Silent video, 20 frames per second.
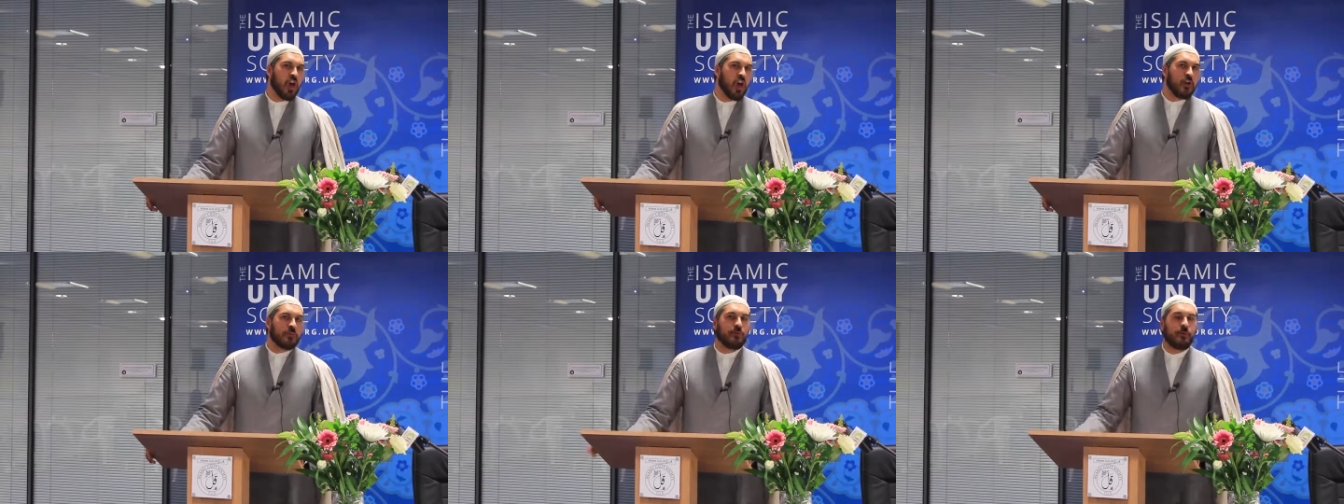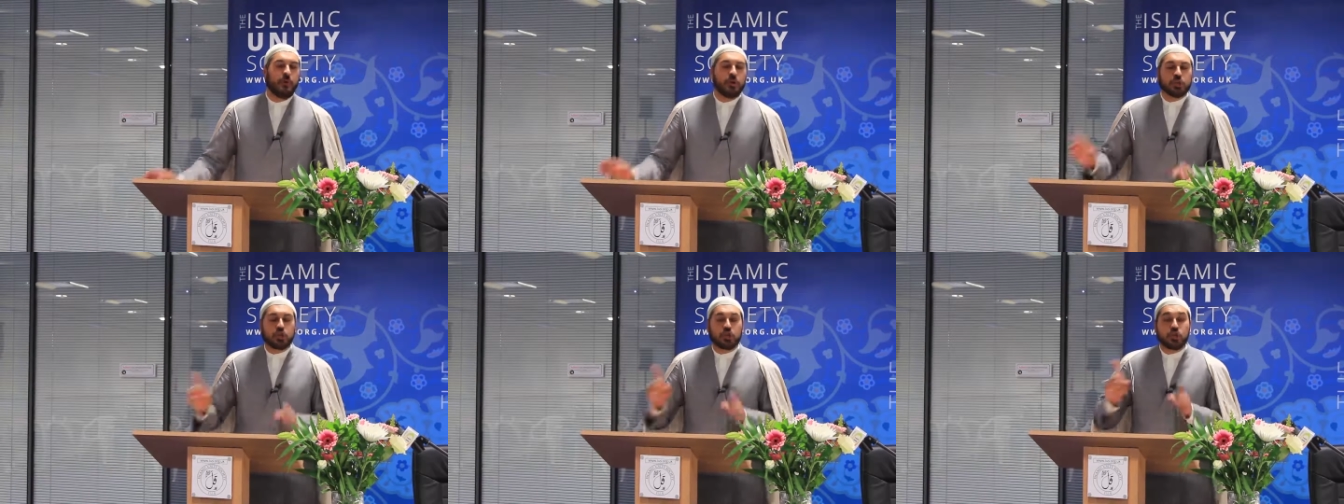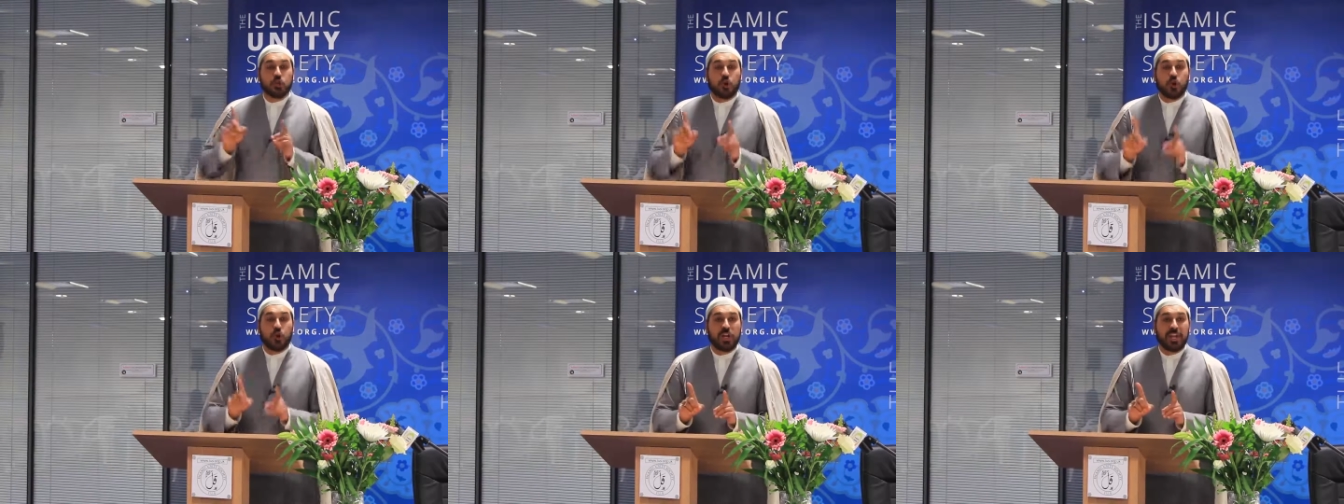For
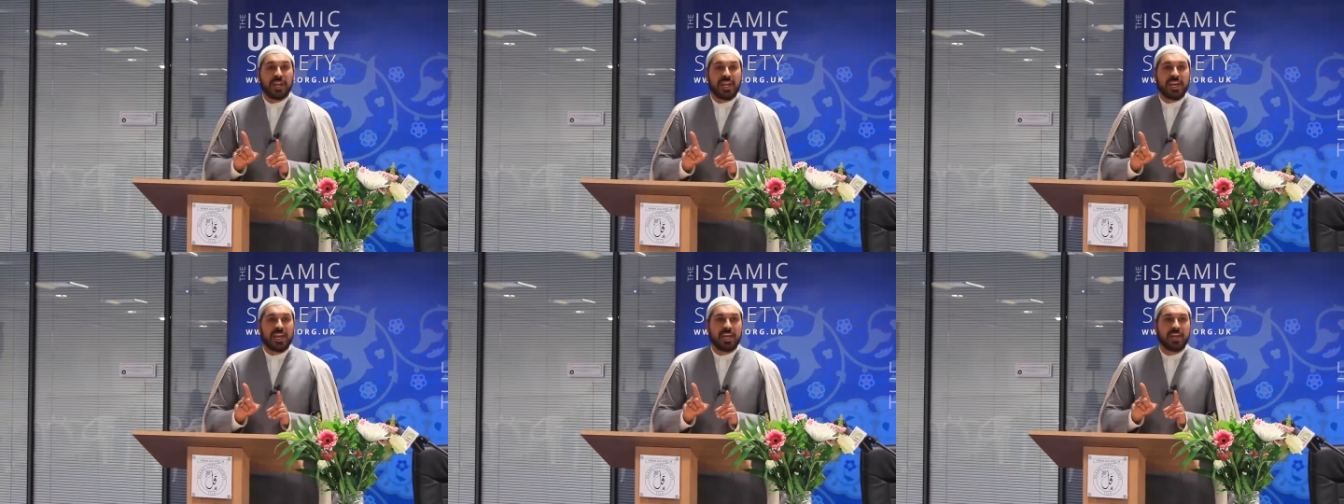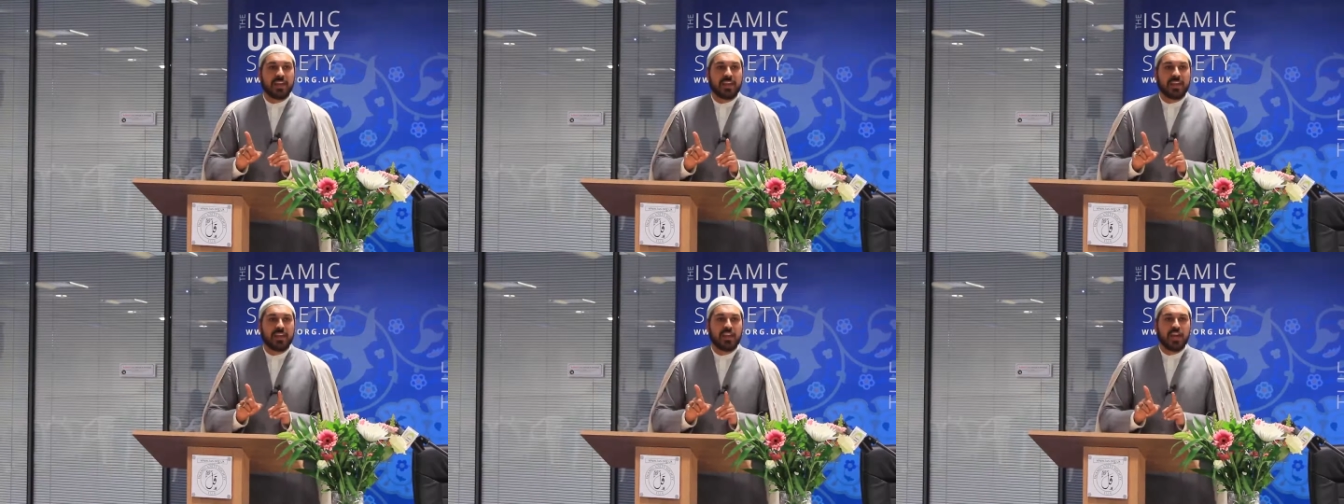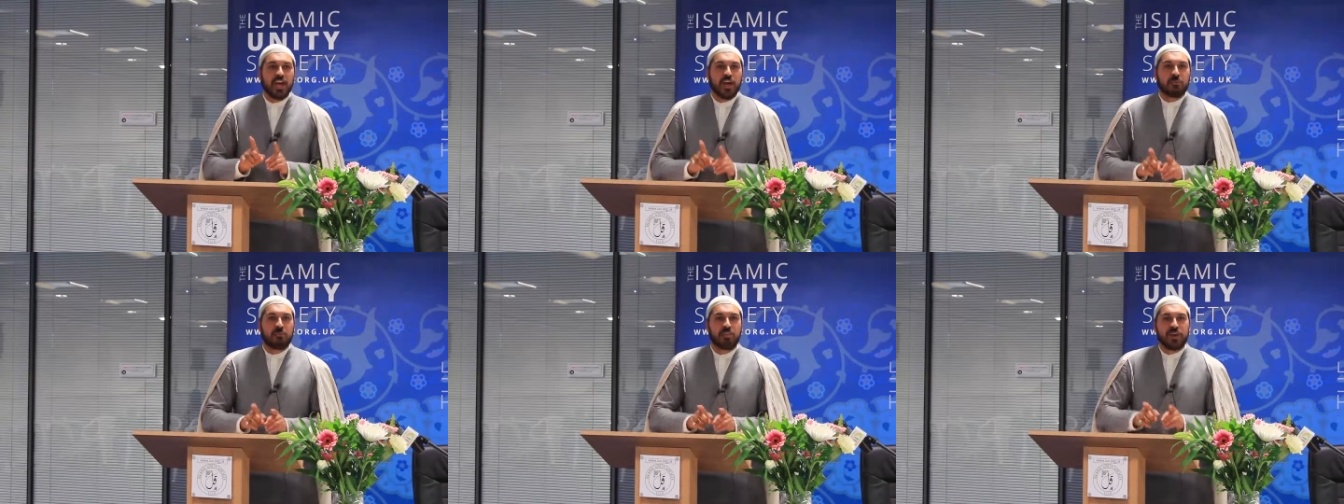surely
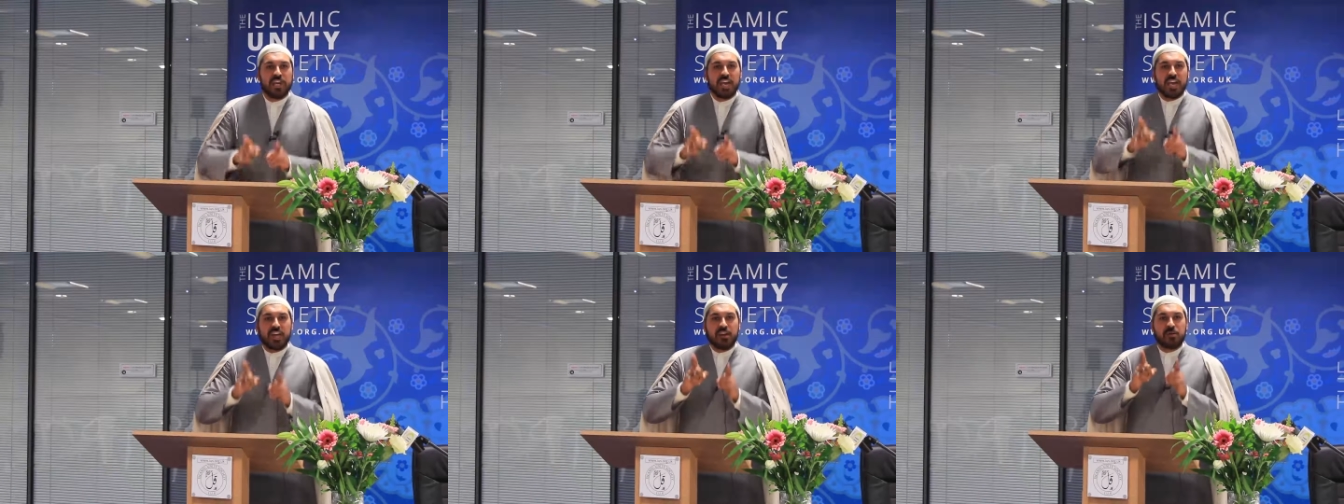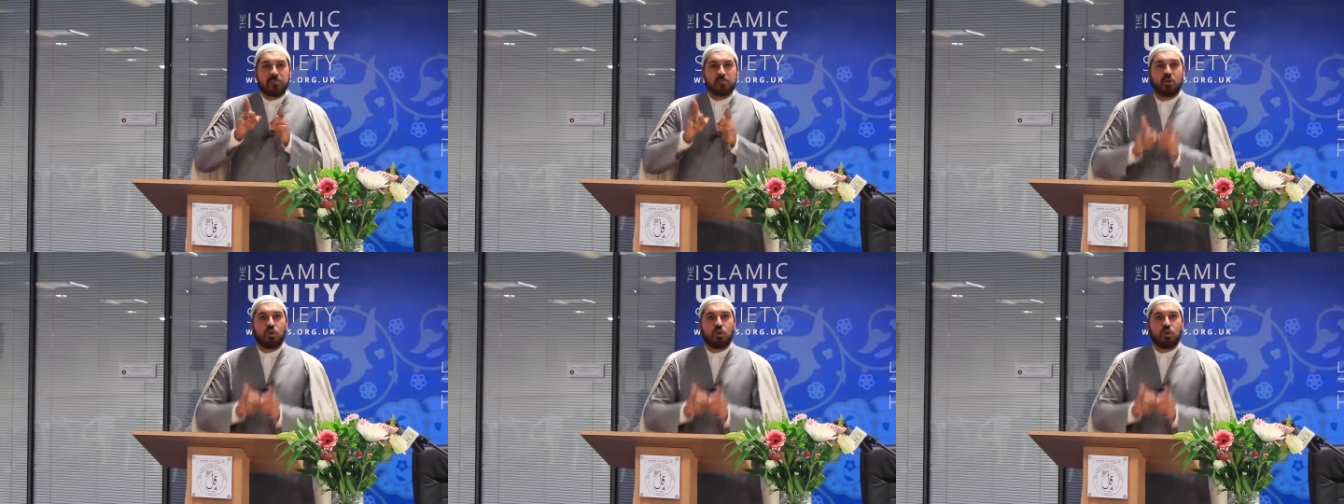being